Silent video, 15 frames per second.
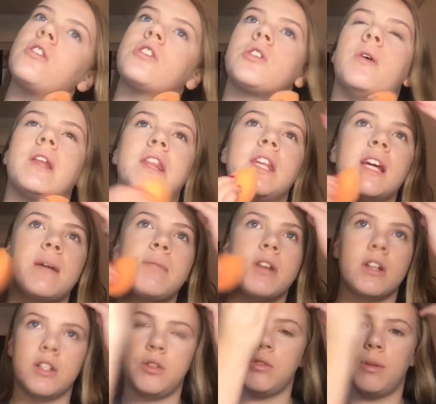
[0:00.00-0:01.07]
so I think I'm going
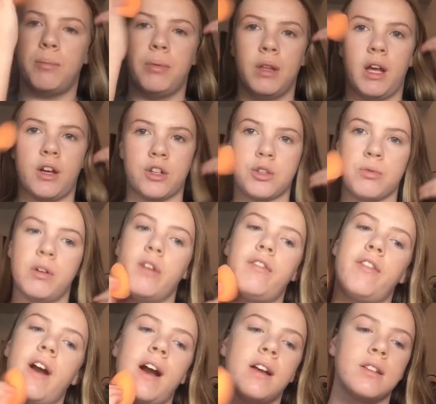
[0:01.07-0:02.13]
to do the blush real
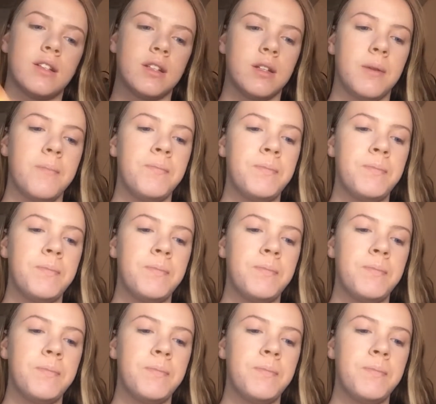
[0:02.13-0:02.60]
fast